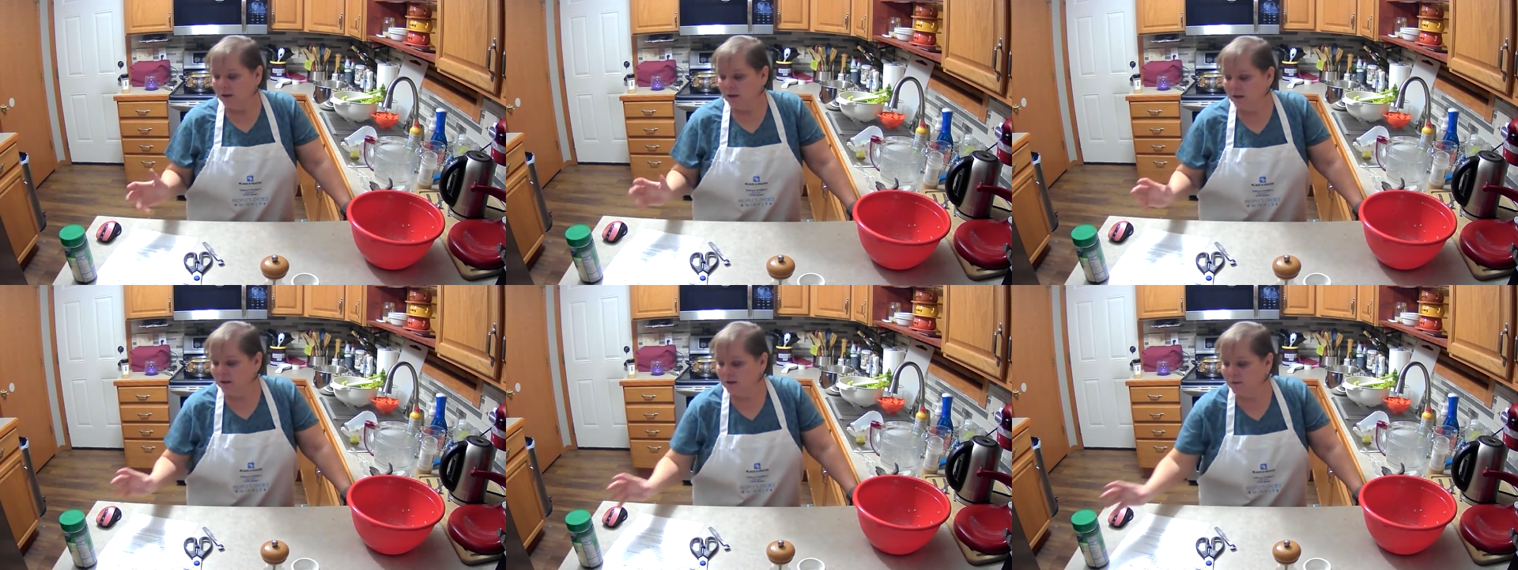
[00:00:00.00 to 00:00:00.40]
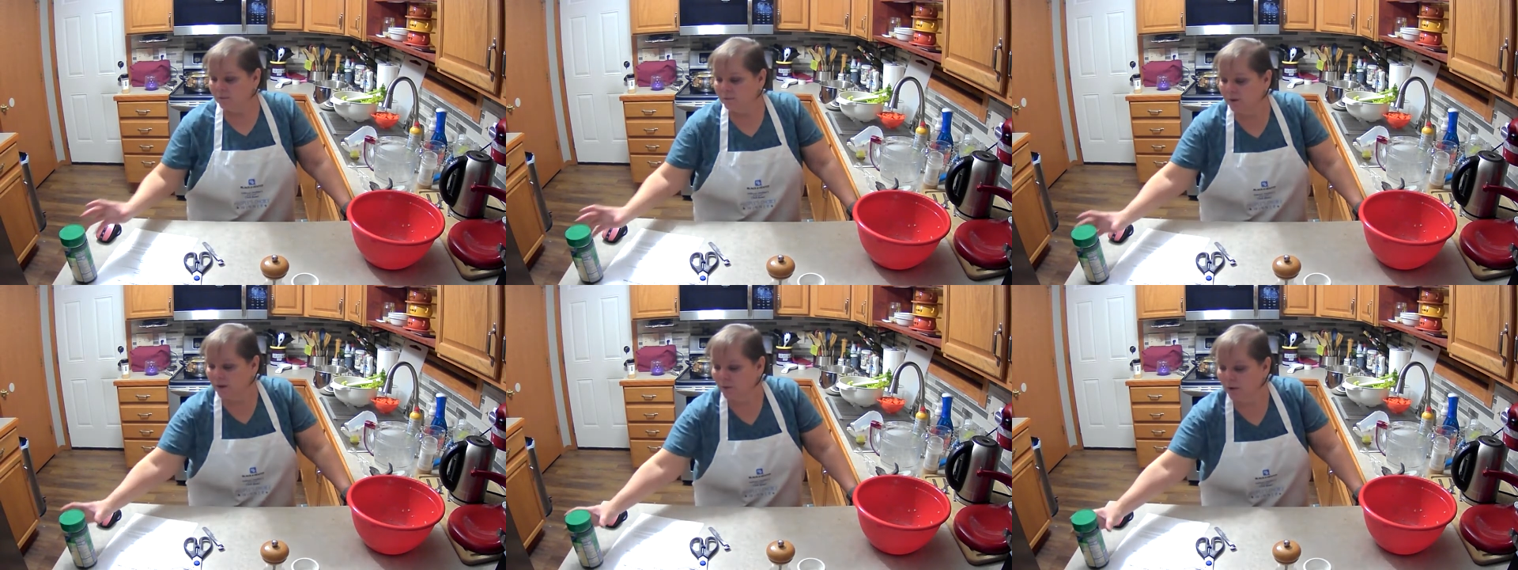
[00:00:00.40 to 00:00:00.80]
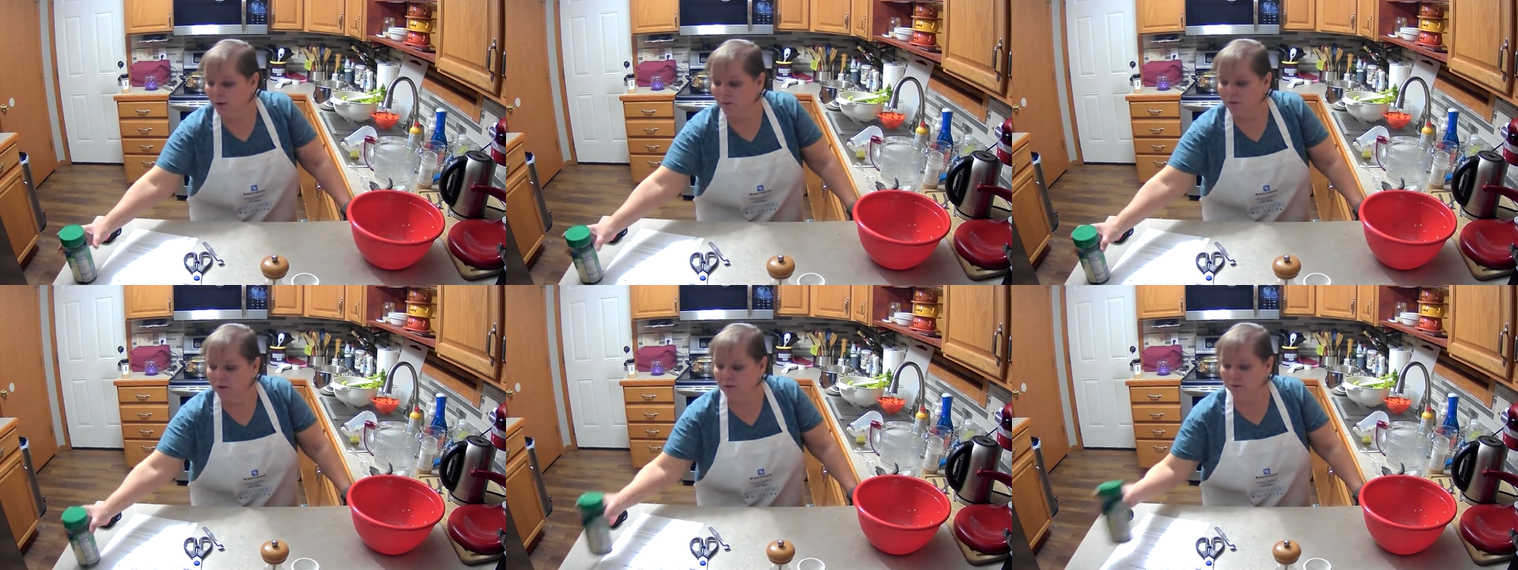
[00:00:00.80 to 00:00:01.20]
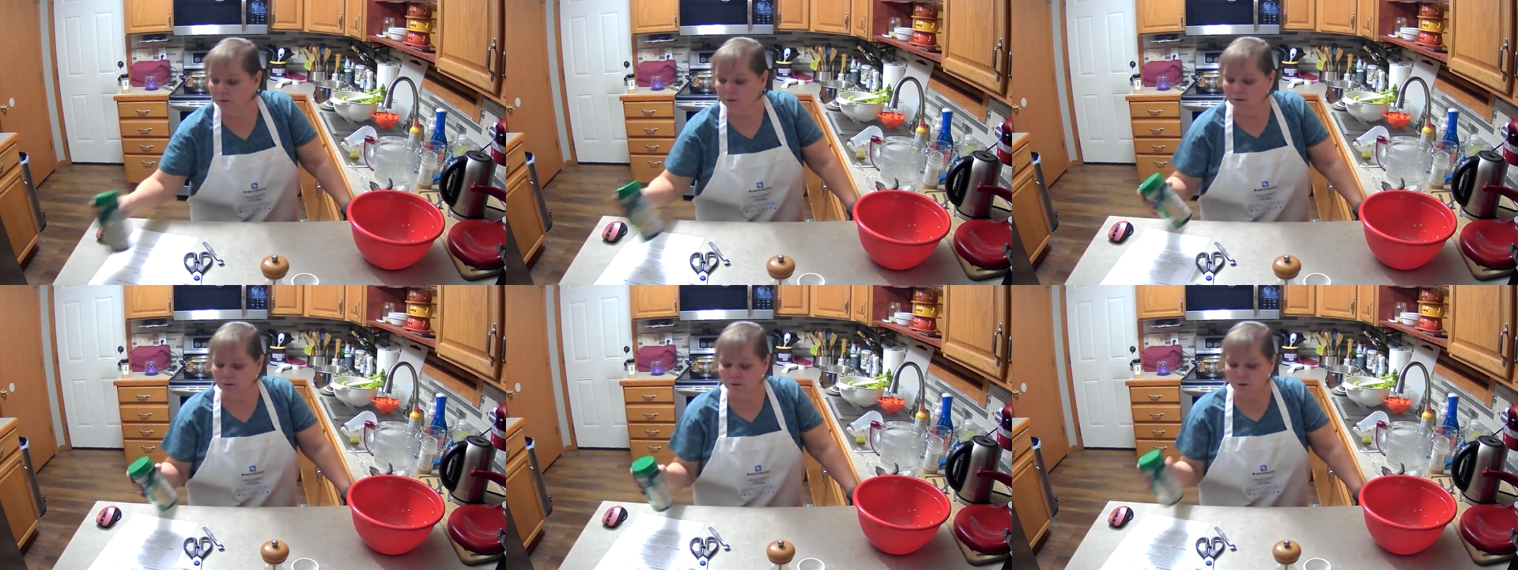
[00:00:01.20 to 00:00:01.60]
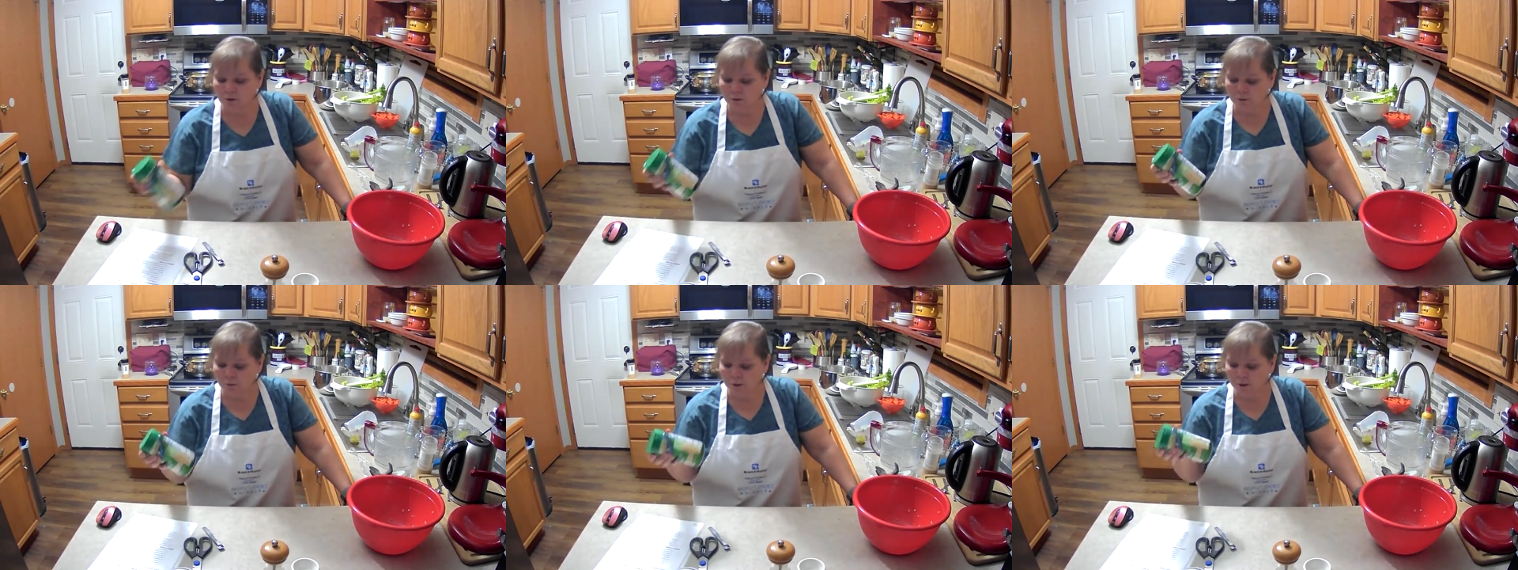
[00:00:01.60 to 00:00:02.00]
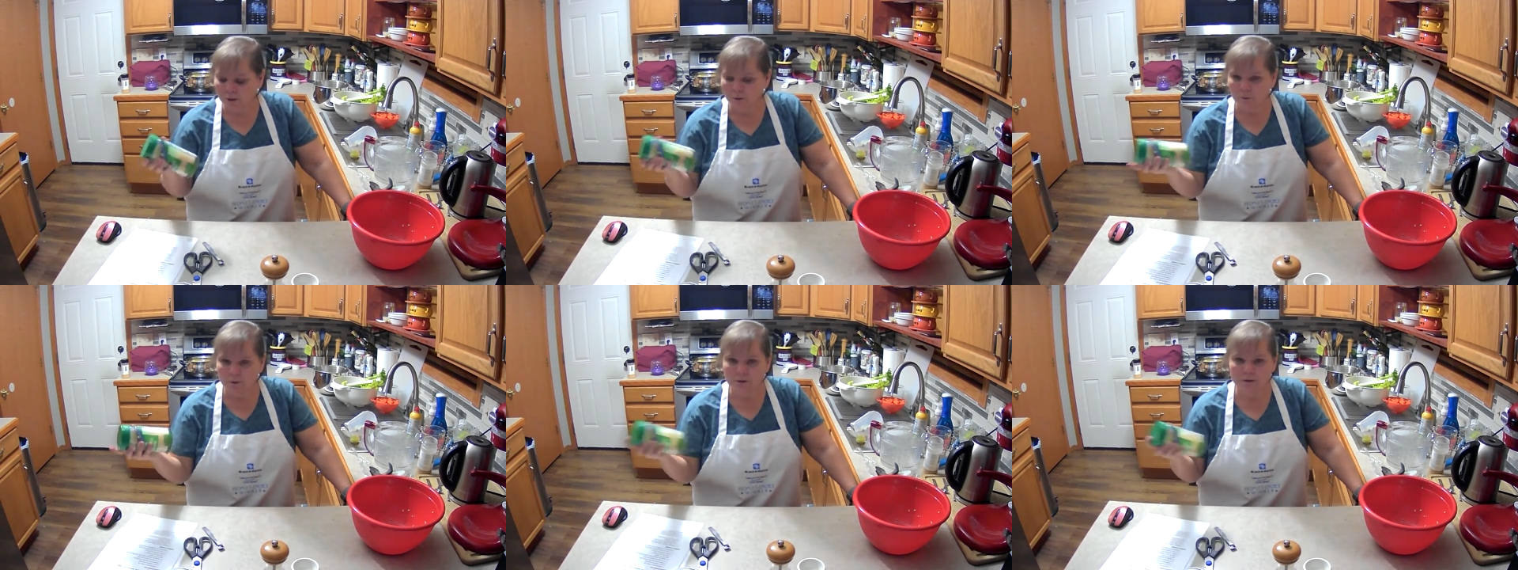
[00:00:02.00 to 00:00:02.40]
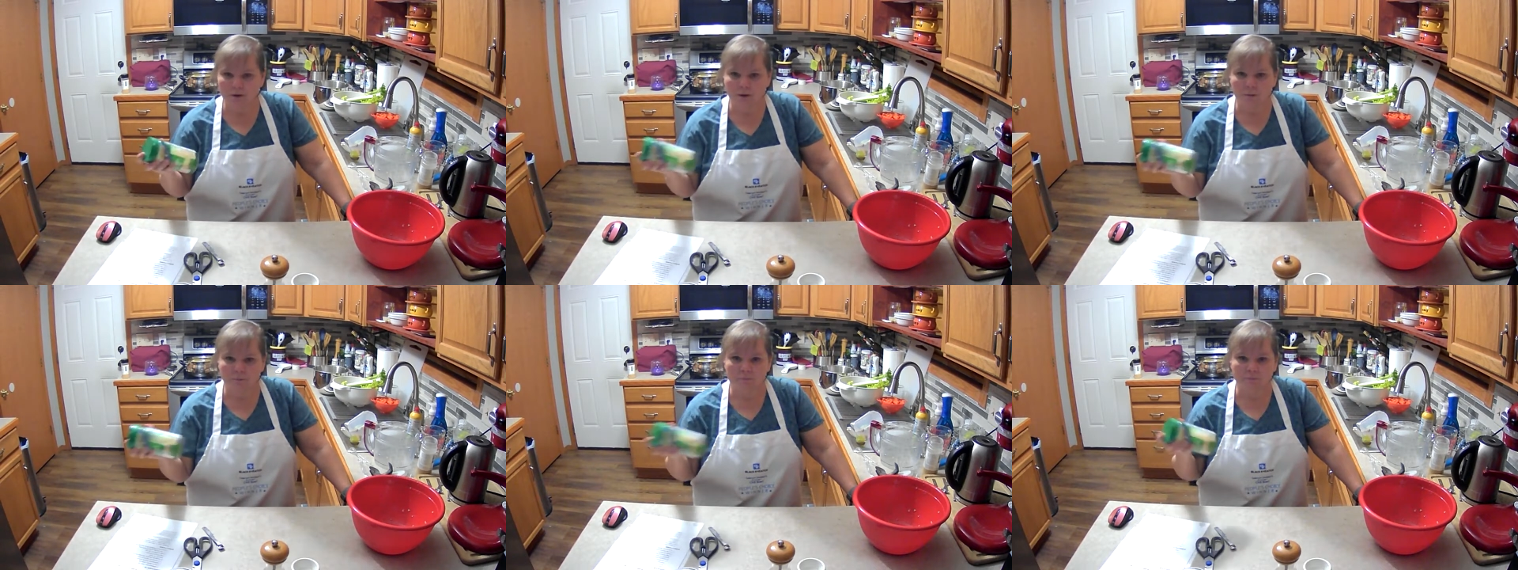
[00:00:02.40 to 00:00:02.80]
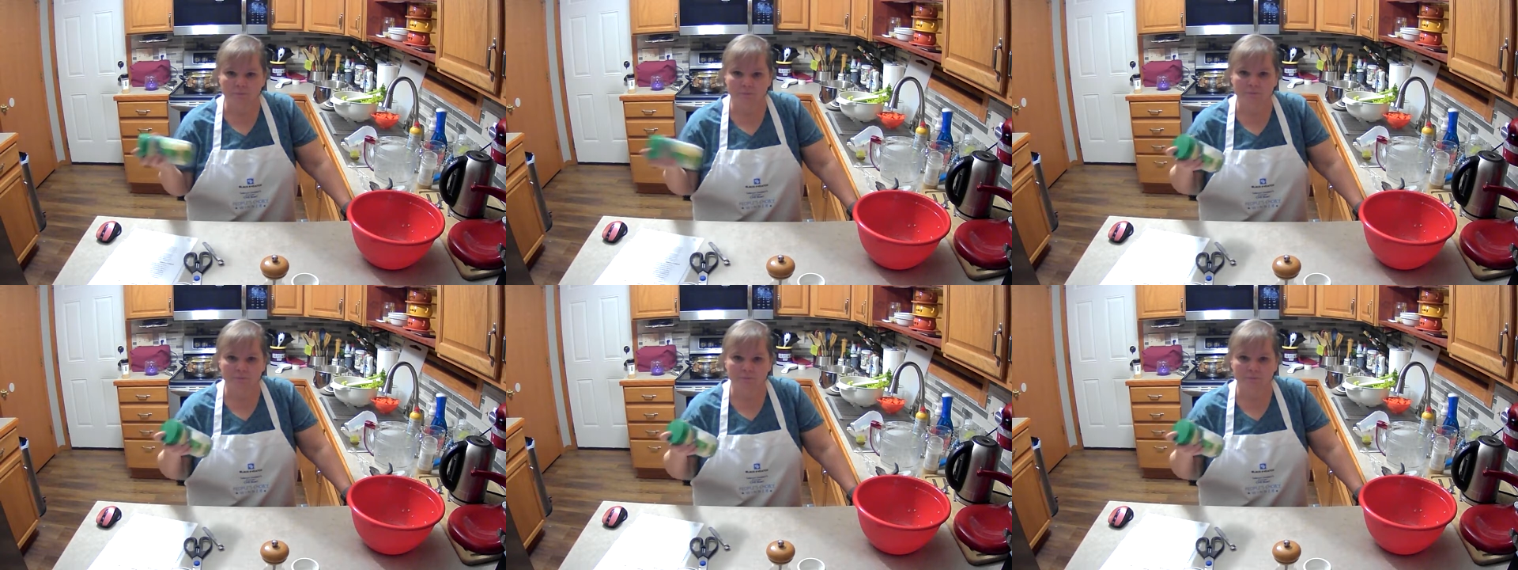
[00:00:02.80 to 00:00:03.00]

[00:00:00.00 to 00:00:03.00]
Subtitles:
but what I'm going to do is go sprinkle it with some